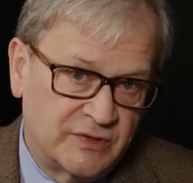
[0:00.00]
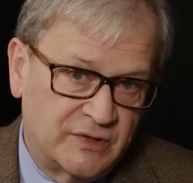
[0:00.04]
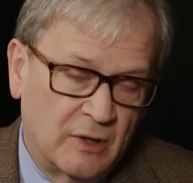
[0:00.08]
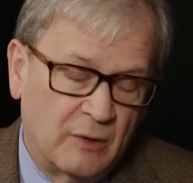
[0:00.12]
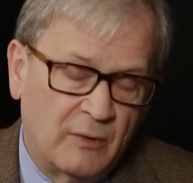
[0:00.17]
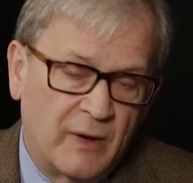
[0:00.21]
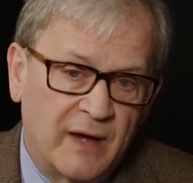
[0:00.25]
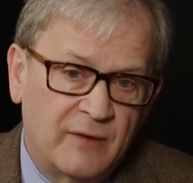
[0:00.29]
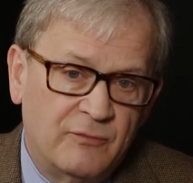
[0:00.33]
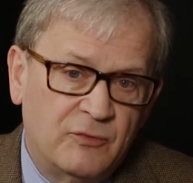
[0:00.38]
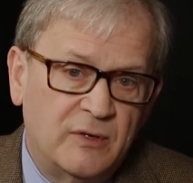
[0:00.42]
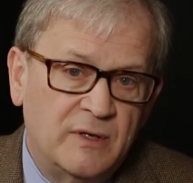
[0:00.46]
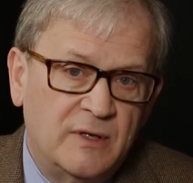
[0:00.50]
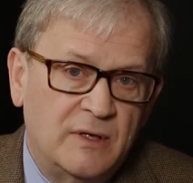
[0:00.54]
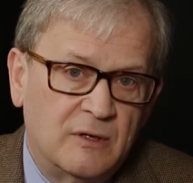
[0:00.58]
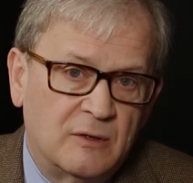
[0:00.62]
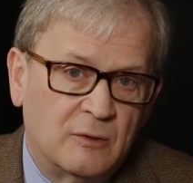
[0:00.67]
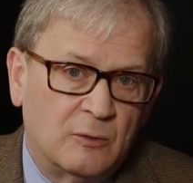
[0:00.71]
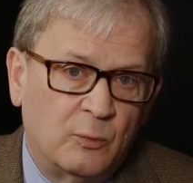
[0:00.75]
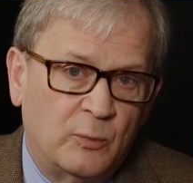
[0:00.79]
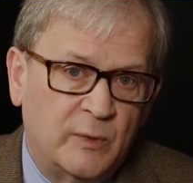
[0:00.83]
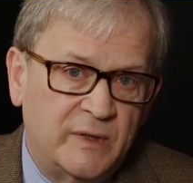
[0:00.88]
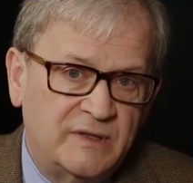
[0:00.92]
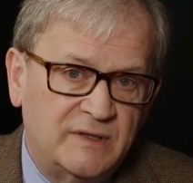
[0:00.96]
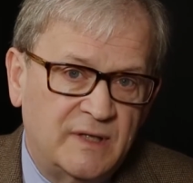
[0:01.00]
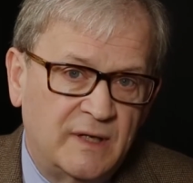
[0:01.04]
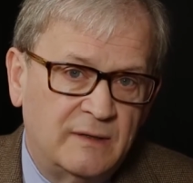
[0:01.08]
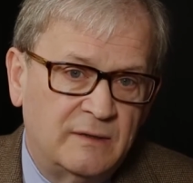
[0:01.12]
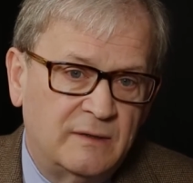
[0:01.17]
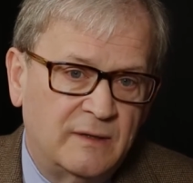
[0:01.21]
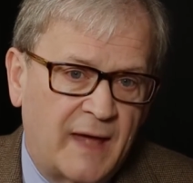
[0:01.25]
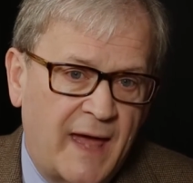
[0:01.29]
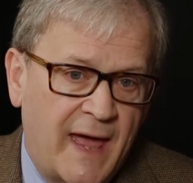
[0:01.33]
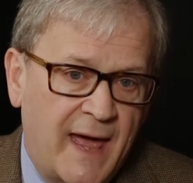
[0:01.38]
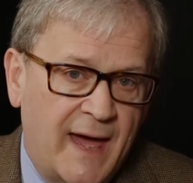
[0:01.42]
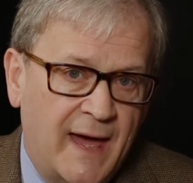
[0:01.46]
So every year we
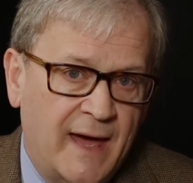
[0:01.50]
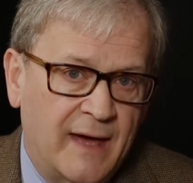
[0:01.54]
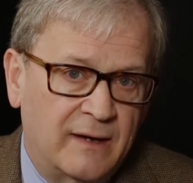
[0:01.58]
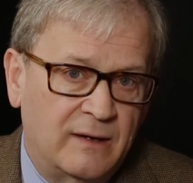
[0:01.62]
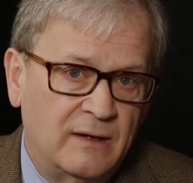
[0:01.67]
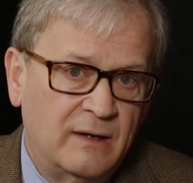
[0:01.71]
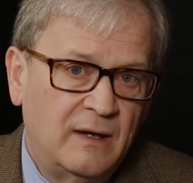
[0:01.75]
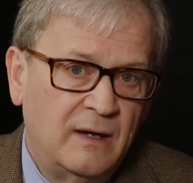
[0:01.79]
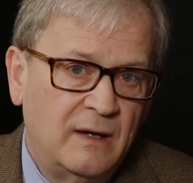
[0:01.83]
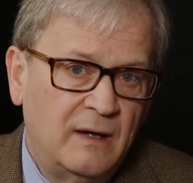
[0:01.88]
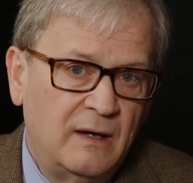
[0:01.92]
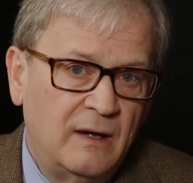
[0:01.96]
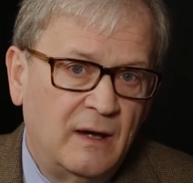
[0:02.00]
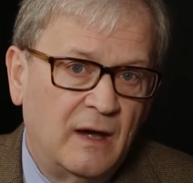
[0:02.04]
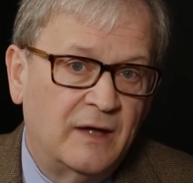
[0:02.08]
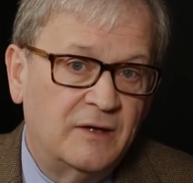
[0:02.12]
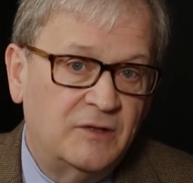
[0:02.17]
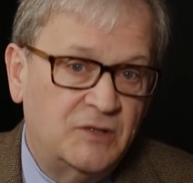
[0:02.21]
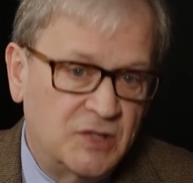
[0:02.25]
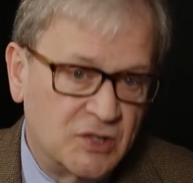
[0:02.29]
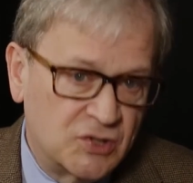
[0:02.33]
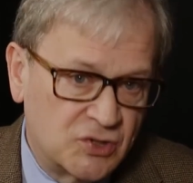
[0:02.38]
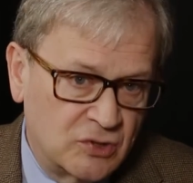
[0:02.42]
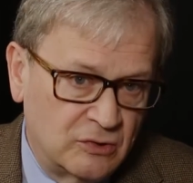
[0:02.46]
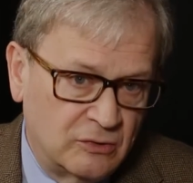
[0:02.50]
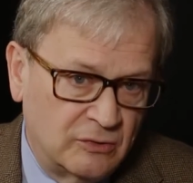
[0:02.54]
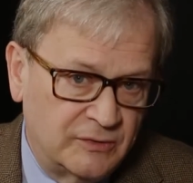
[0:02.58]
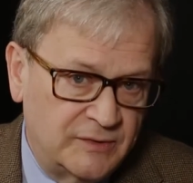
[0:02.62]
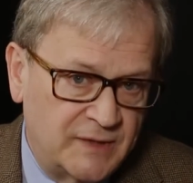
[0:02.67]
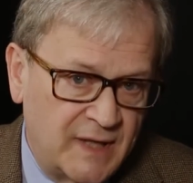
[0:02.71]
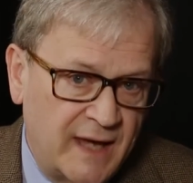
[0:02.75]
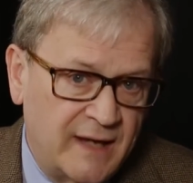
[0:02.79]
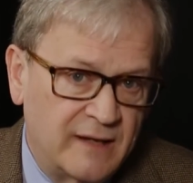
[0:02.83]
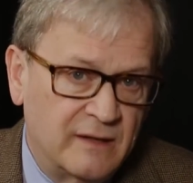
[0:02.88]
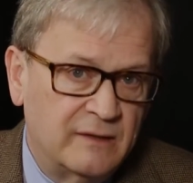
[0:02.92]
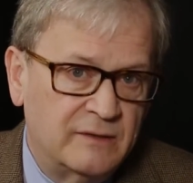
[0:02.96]
tend to add additional
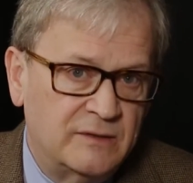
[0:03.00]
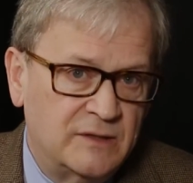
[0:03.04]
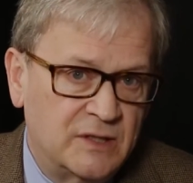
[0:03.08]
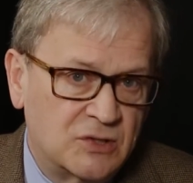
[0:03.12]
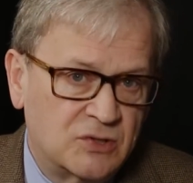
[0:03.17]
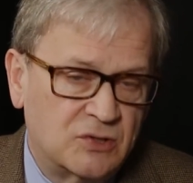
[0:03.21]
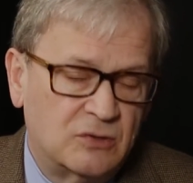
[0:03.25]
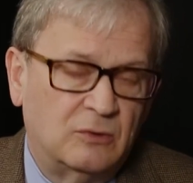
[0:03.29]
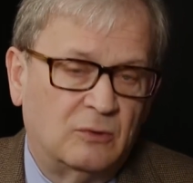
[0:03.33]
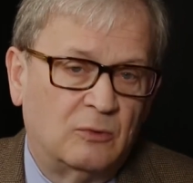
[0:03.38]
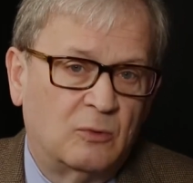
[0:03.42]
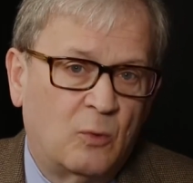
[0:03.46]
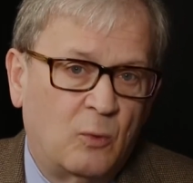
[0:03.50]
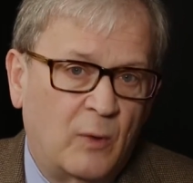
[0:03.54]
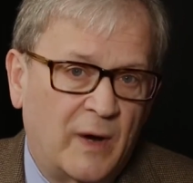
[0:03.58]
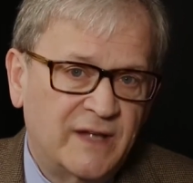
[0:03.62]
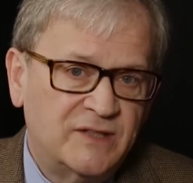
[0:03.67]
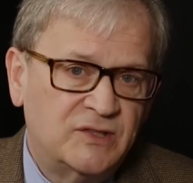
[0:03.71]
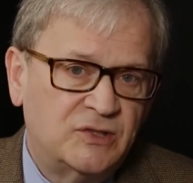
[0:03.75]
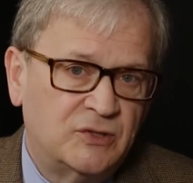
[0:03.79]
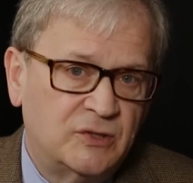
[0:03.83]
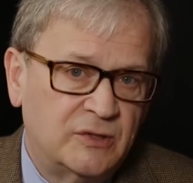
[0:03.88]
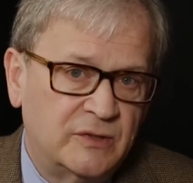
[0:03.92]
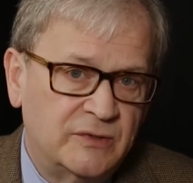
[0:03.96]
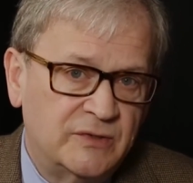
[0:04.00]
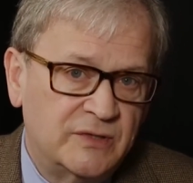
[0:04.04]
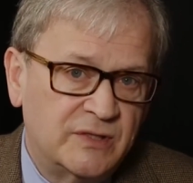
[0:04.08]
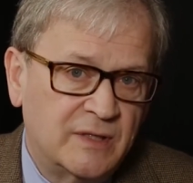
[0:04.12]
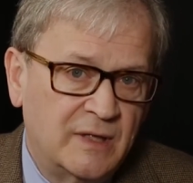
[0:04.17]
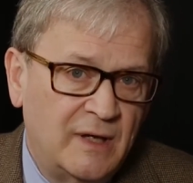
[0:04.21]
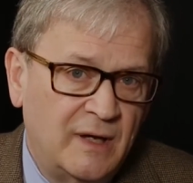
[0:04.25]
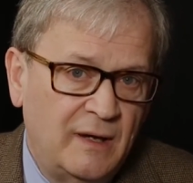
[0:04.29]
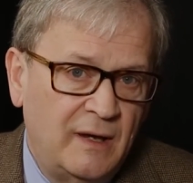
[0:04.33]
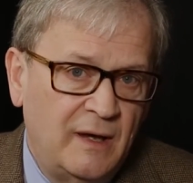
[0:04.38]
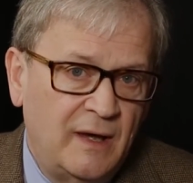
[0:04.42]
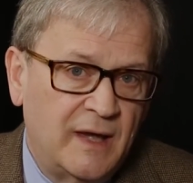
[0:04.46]
data, additional questions,
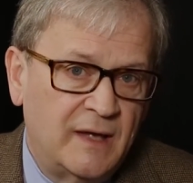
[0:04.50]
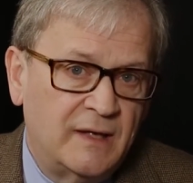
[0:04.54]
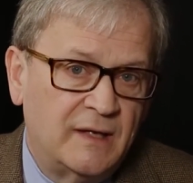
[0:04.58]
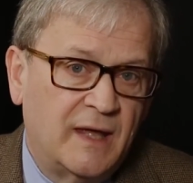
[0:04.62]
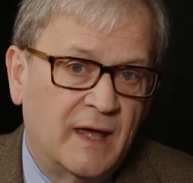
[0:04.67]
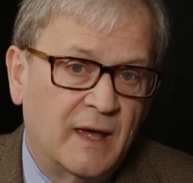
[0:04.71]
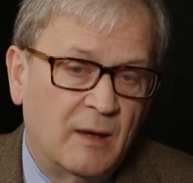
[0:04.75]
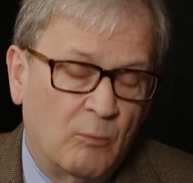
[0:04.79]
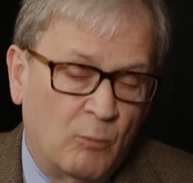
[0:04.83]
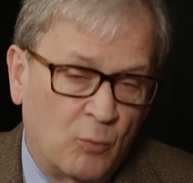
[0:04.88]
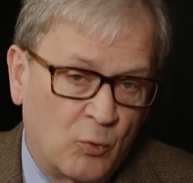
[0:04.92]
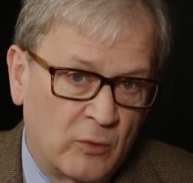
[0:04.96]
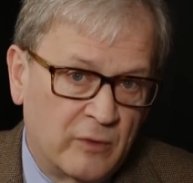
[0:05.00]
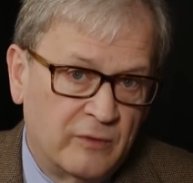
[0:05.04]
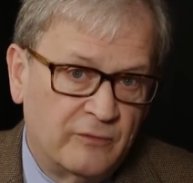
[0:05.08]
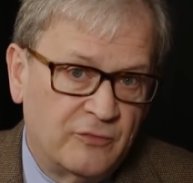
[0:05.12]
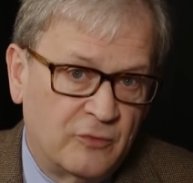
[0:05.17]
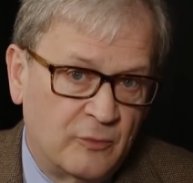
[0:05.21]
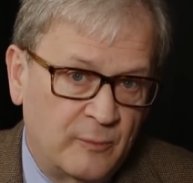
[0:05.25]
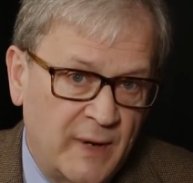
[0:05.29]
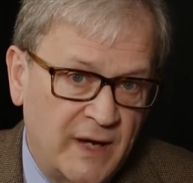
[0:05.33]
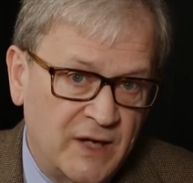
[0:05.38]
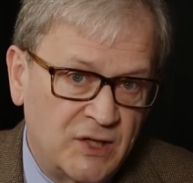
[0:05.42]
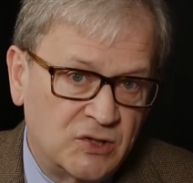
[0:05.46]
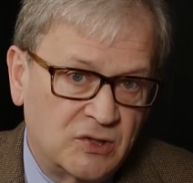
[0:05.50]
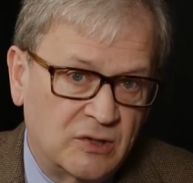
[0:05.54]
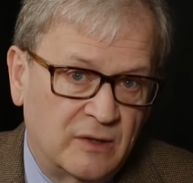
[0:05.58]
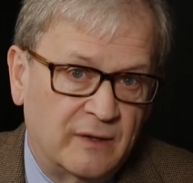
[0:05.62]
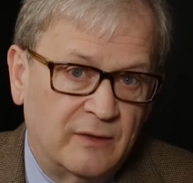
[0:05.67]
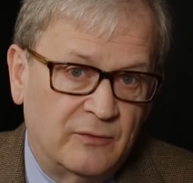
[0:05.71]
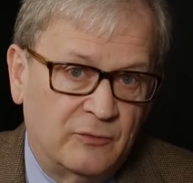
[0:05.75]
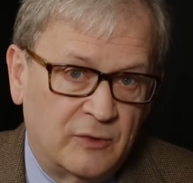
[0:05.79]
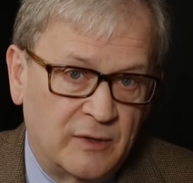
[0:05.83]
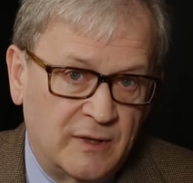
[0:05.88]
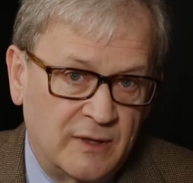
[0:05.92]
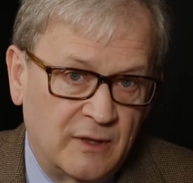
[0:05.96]
and get more
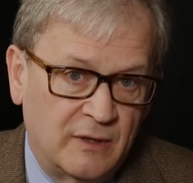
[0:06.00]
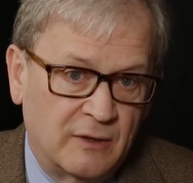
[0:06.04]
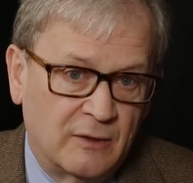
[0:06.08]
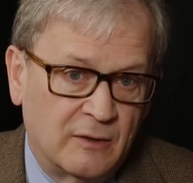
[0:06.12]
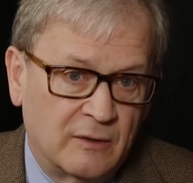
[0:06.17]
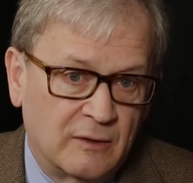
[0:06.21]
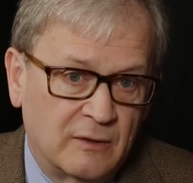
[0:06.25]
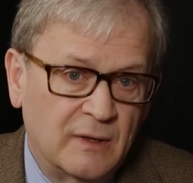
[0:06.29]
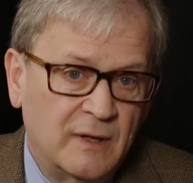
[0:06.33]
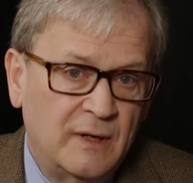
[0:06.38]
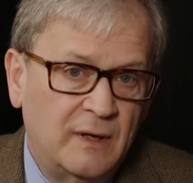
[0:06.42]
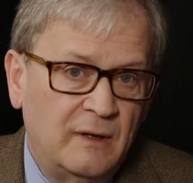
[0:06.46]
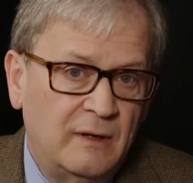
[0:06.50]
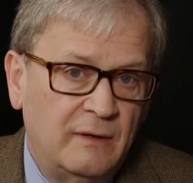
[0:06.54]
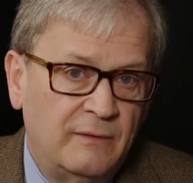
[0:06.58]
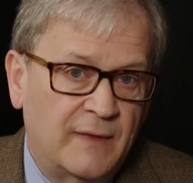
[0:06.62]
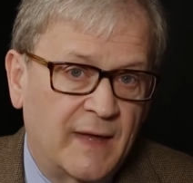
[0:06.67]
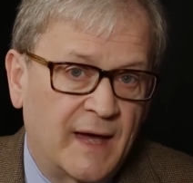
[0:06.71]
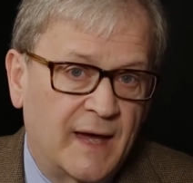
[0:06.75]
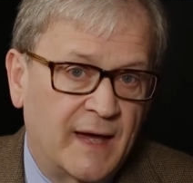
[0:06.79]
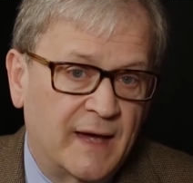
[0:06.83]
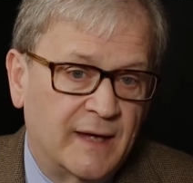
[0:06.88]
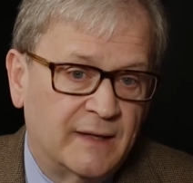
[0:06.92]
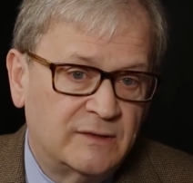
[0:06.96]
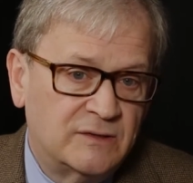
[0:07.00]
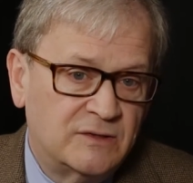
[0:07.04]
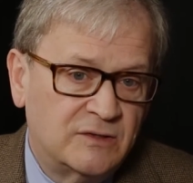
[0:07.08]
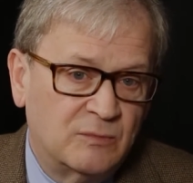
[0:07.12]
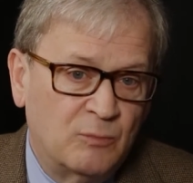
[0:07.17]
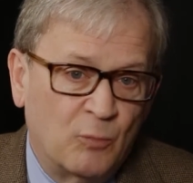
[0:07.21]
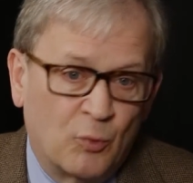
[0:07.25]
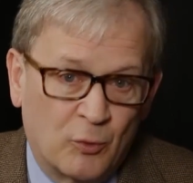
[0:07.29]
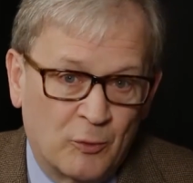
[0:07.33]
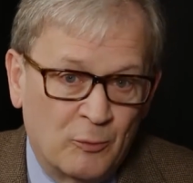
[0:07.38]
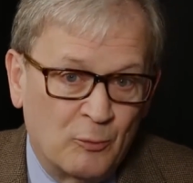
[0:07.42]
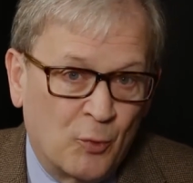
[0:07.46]
information every year
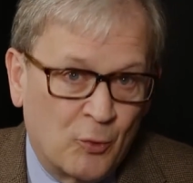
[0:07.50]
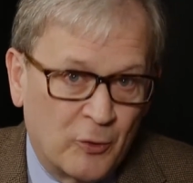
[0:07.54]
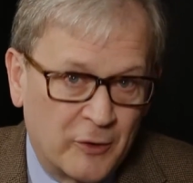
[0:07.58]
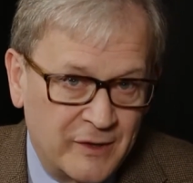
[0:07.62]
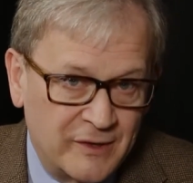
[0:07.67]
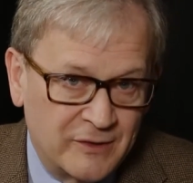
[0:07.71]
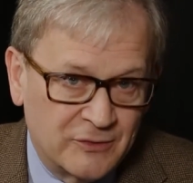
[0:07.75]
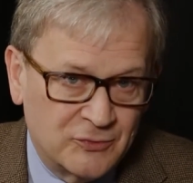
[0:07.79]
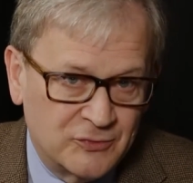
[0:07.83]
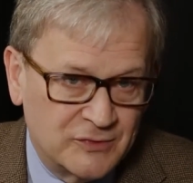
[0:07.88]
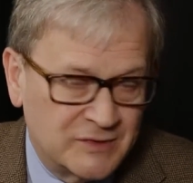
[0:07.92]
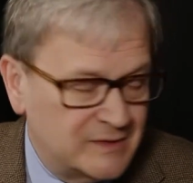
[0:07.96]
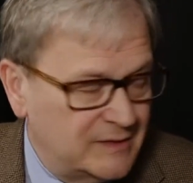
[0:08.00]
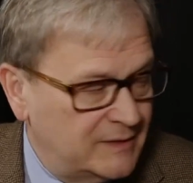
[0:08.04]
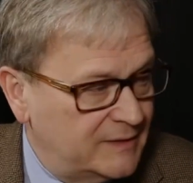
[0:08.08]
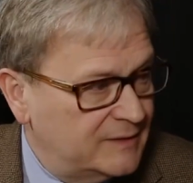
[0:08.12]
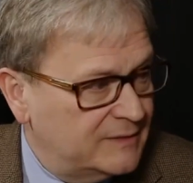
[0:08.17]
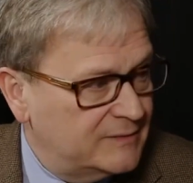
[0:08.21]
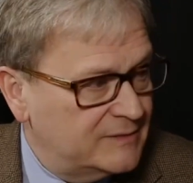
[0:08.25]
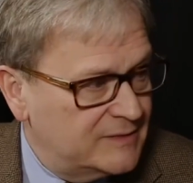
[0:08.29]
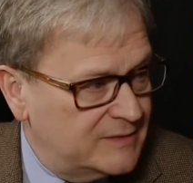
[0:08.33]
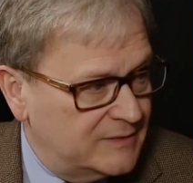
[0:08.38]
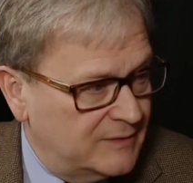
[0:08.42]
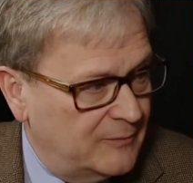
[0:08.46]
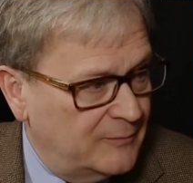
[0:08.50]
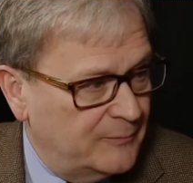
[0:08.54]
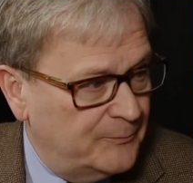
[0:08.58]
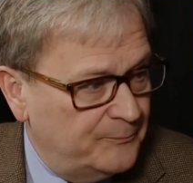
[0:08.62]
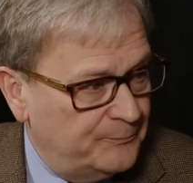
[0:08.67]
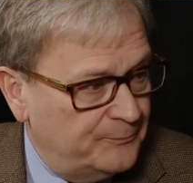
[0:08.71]
that's more and more interesting. So.